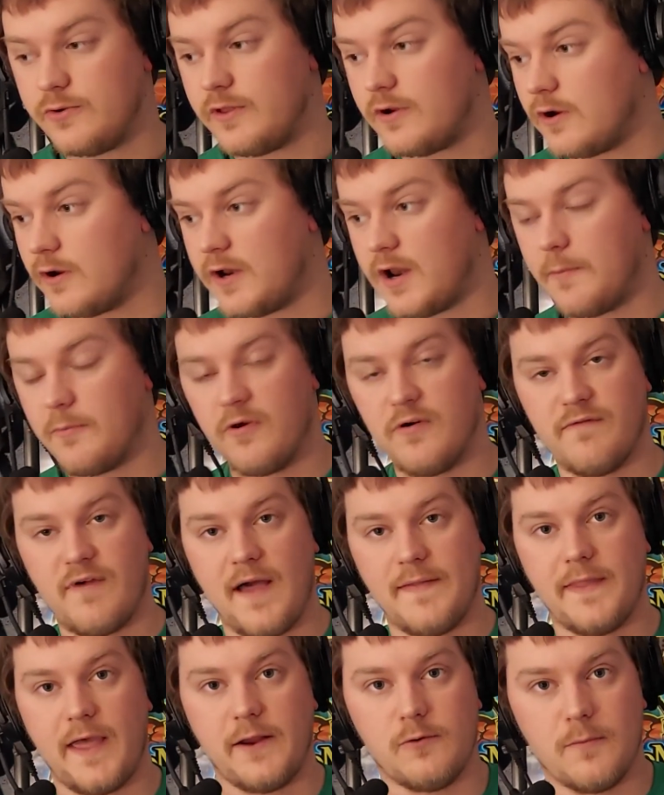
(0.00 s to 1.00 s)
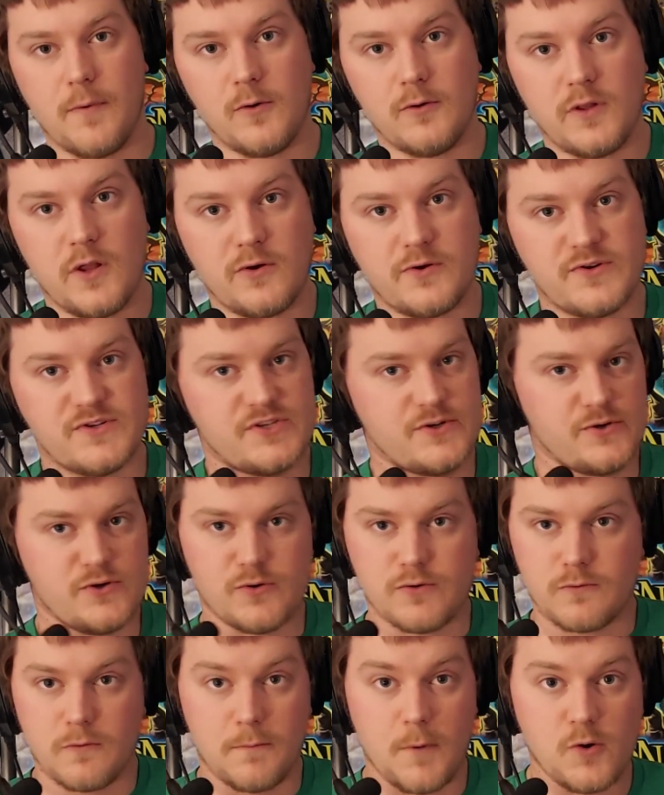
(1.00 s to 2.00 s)
There are a number of online remote locals that are
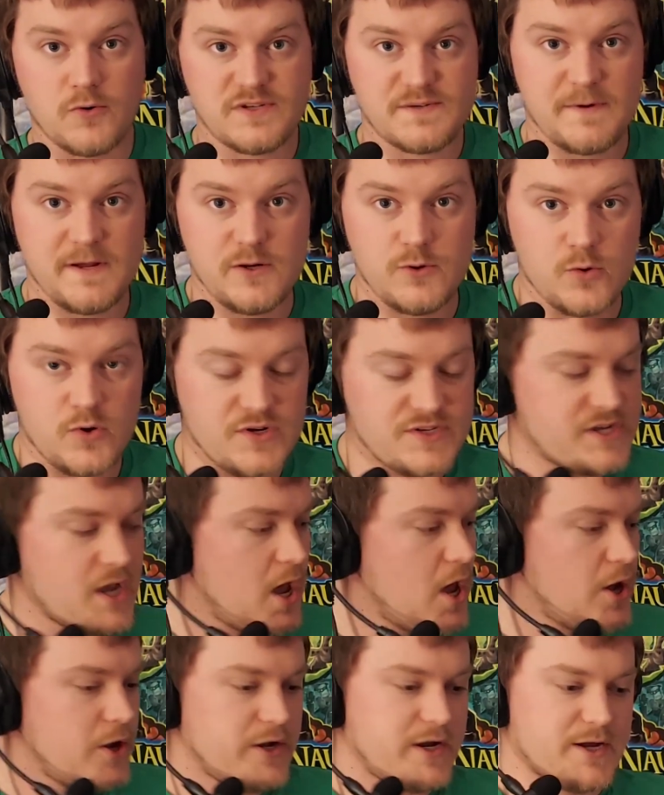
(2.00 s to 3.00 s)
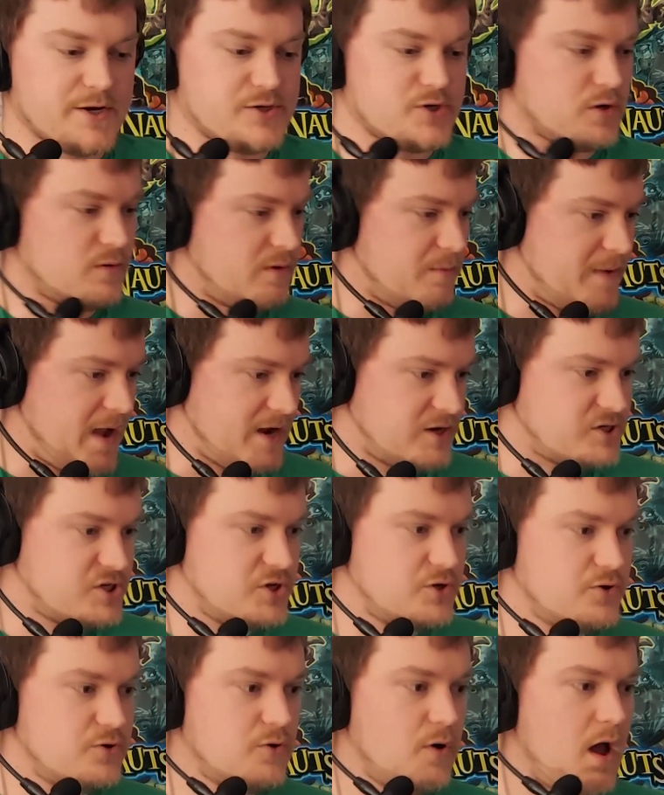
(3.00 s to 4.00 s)
doing remote Speed Duels. You get in Tournament Pack
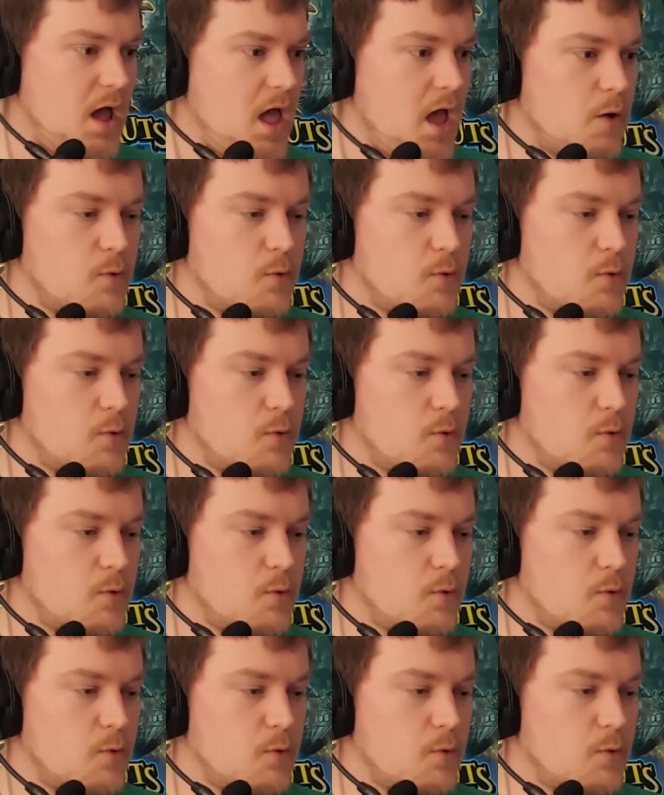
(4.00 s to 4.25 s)
2.